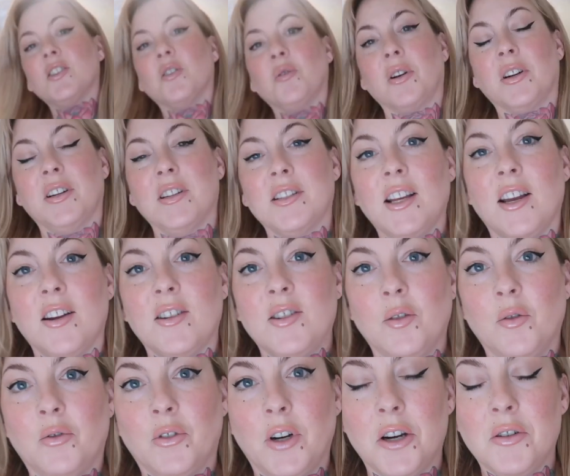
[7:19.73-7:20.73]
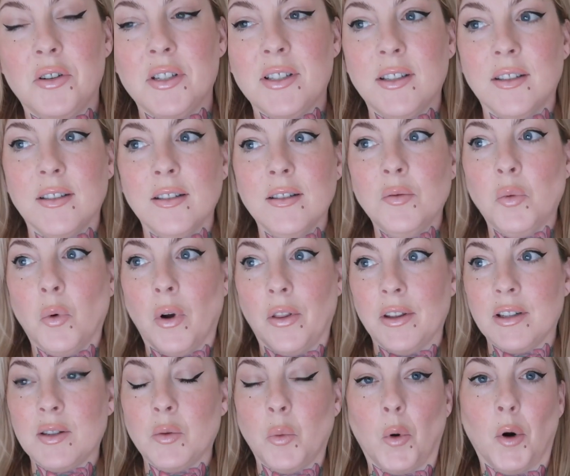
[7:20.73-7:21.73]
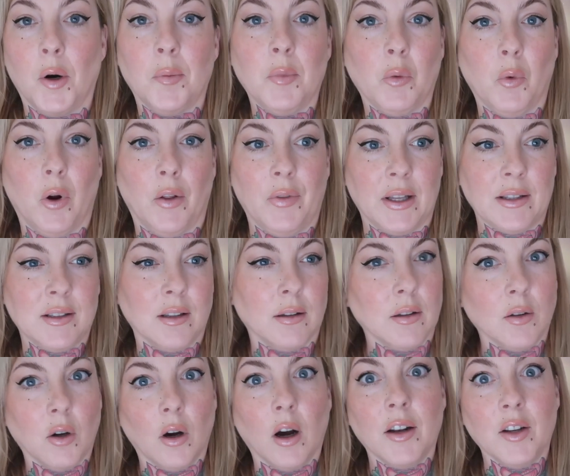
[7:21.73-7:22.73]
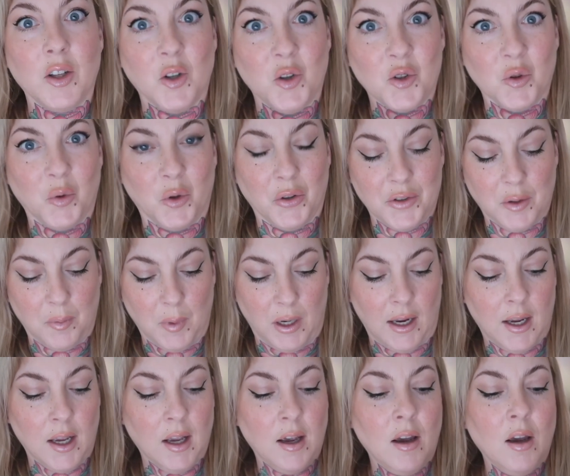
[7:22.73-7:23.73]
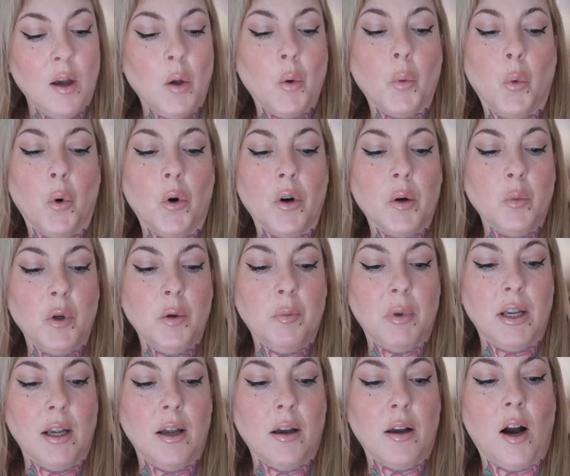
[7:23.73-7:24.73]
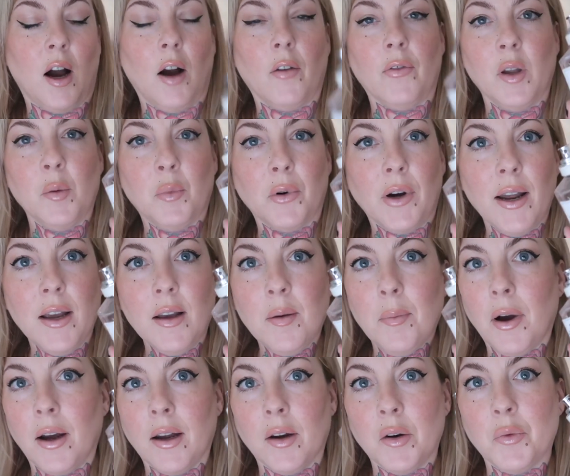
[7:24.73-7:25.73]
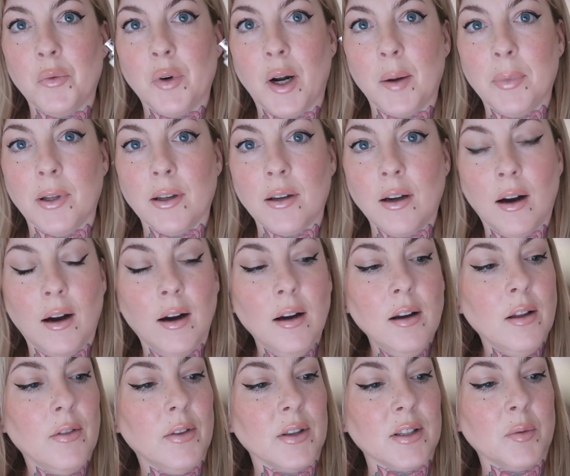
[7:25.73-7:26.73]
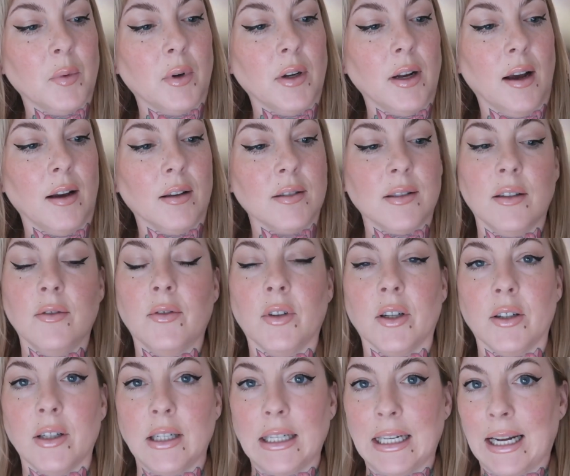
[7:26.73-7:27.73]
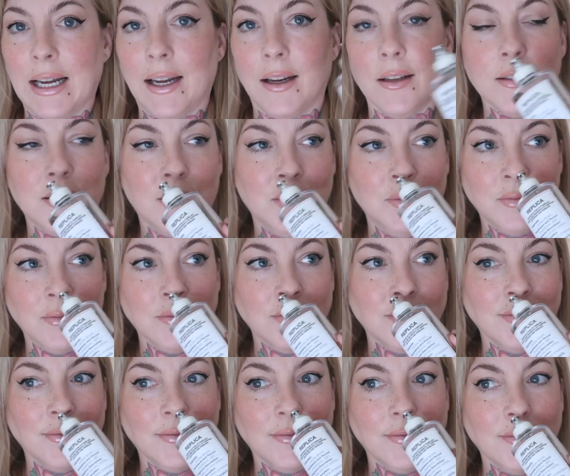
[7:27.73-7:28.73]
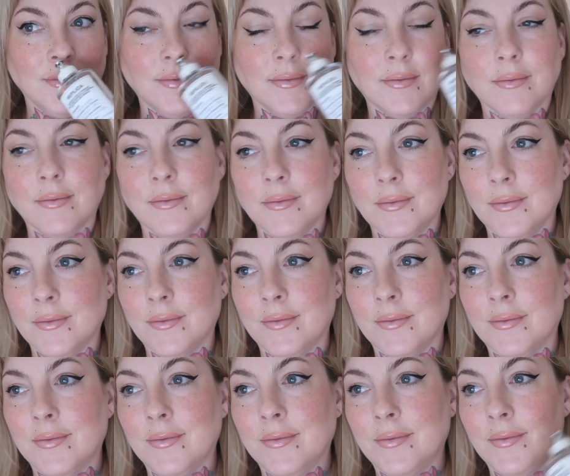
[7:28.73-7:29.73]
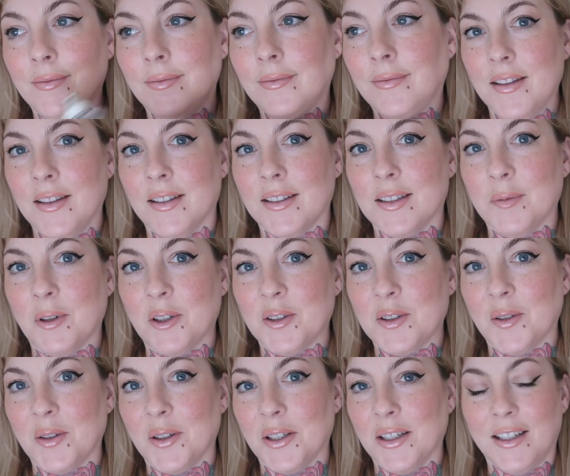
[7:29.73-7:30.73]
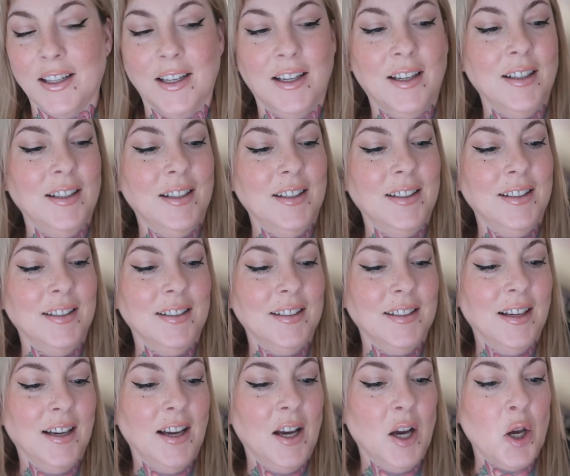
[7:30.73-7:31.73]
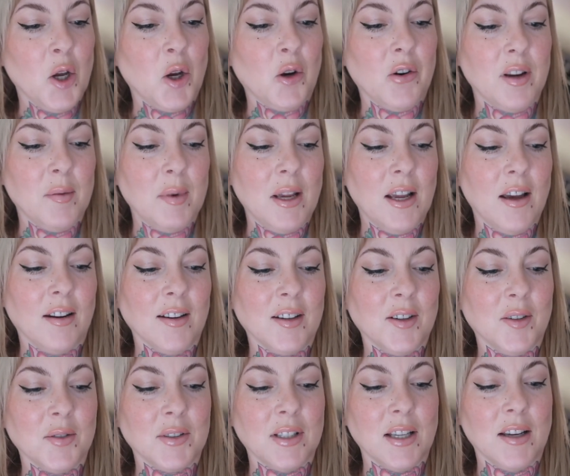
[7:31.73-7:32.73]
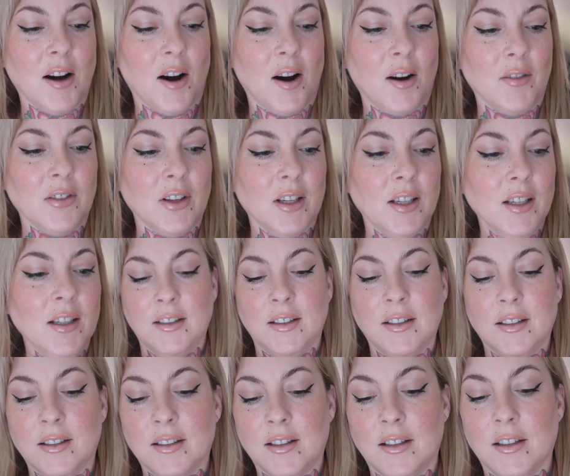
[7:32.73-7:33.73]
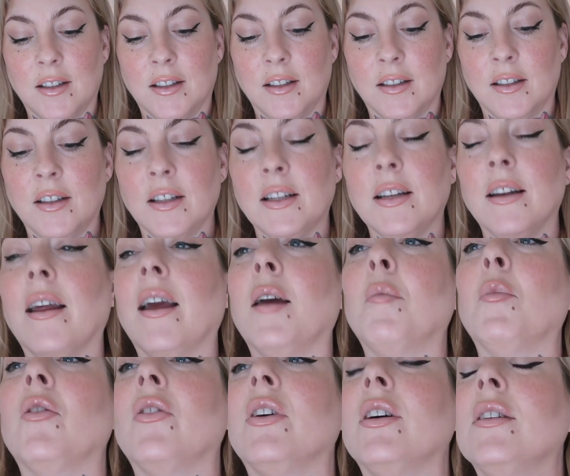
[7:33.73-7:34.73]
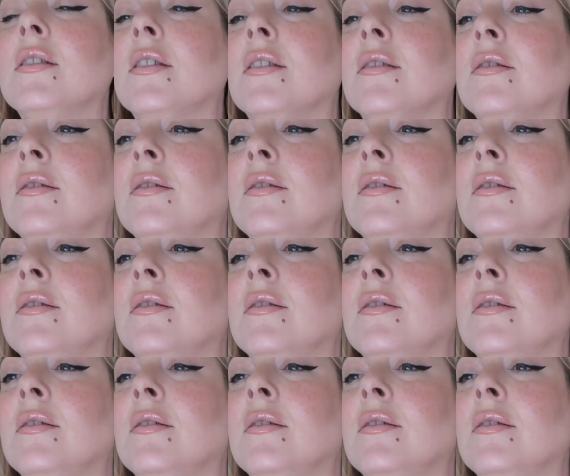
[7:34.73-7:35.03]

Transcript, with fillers: So we're gonna take two fragrances, one that's warm and one that's a little unusual to me. Warm would be Coffee Break by Replica. This one has a very nice, this smells so good. Creamy and Cozy Coffee is the name of it.